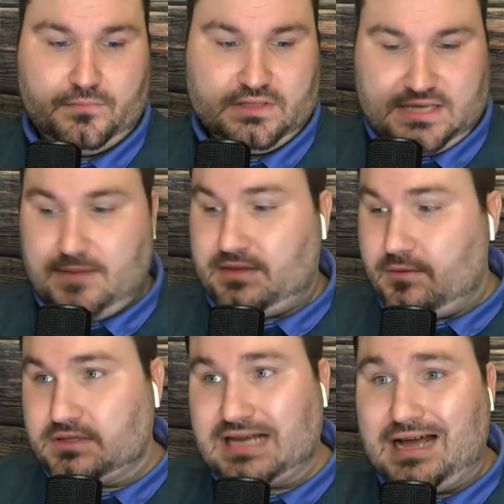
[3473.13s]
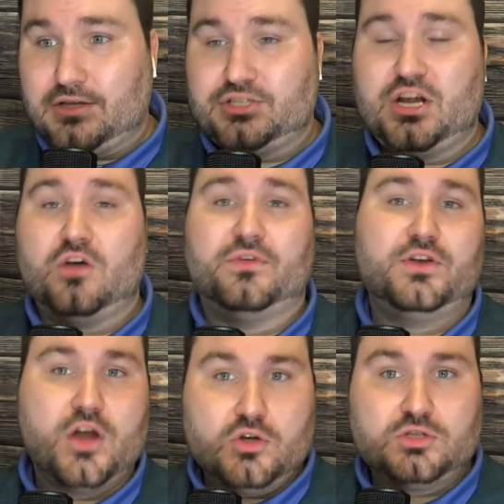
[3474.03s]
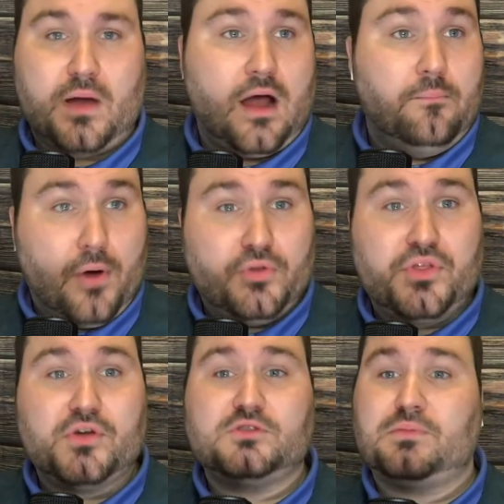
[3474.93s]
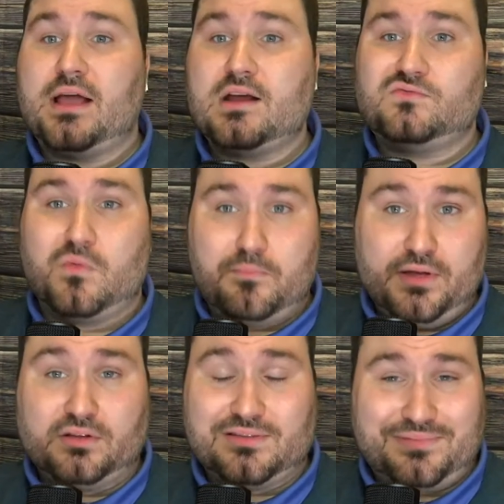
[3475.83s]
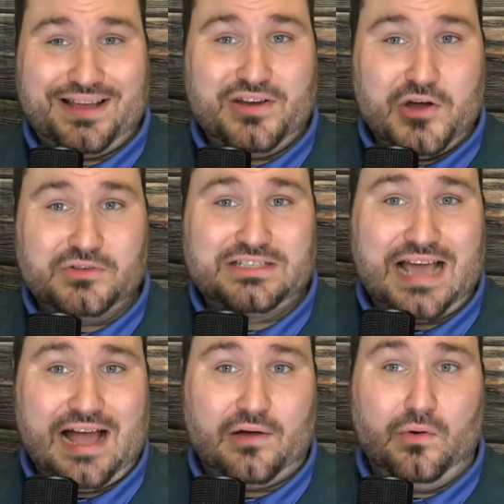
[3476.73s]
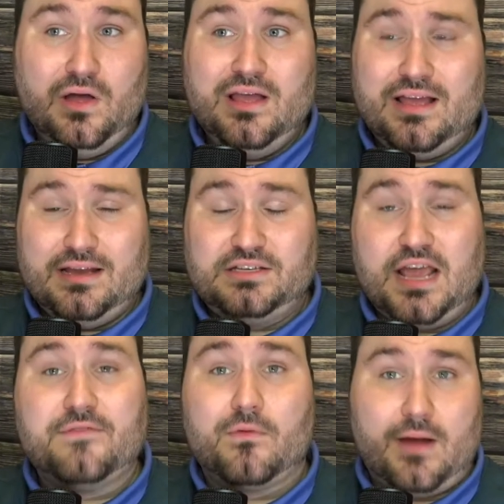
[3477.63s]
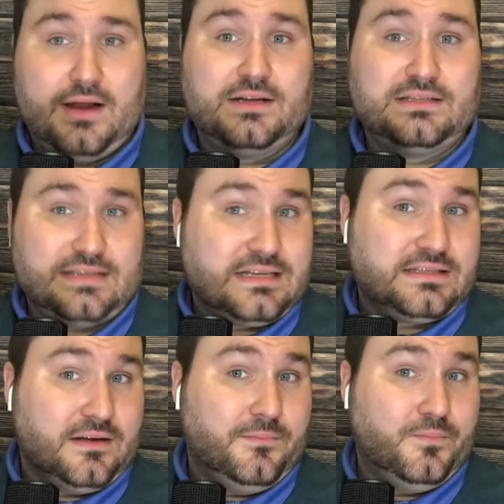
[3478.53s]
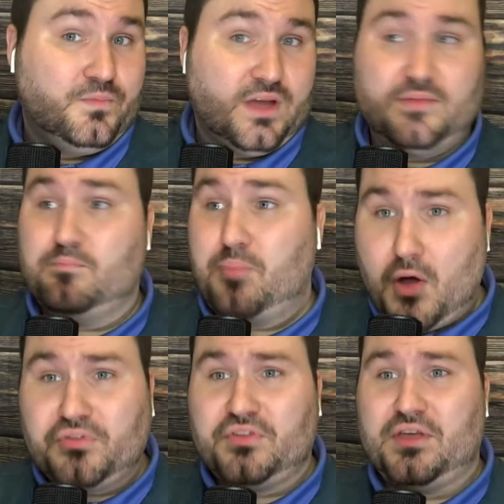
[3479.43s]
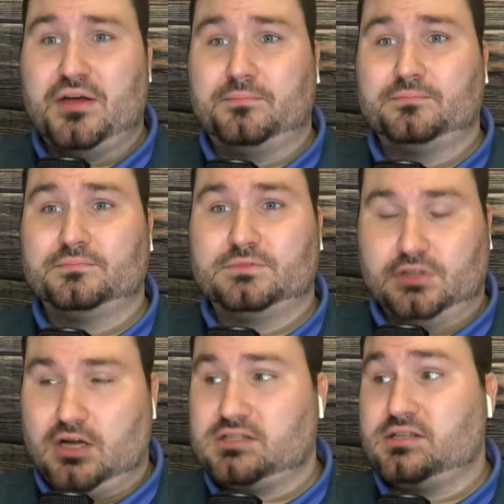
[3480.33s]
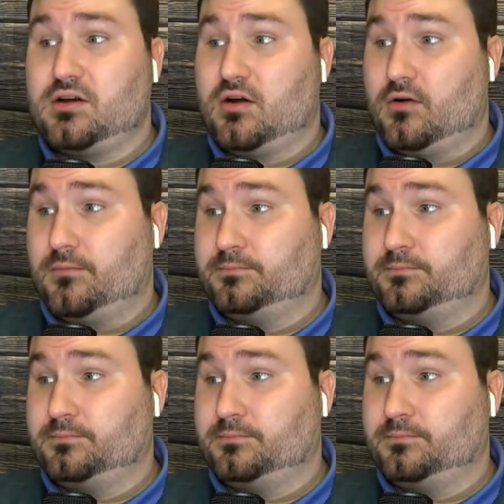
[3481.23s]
Same thing with Tyler Shelvin, no spot. Both of those players were built to play nose tackle in Dave Aranda's system, and both of them lost their home.